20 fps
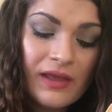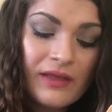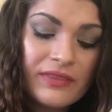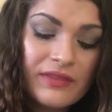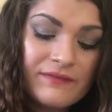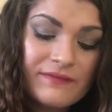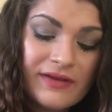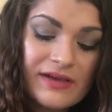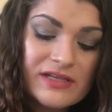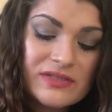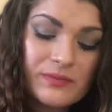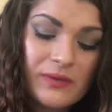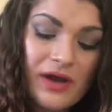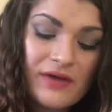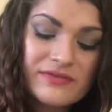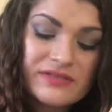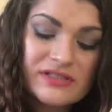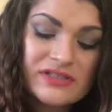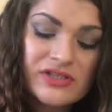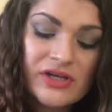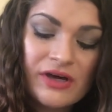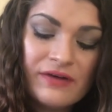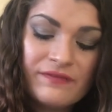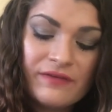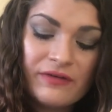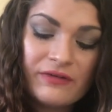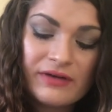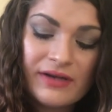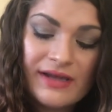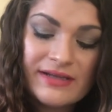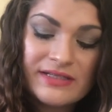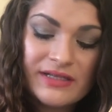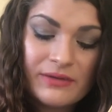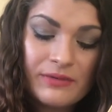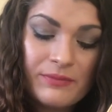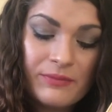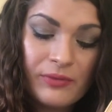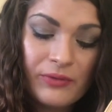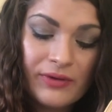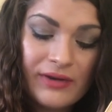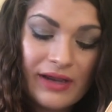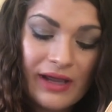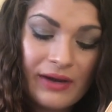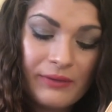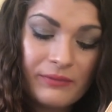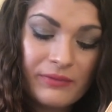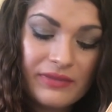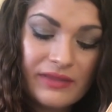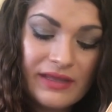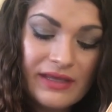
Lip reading: The vicar's wife was a tough old lady and would point out with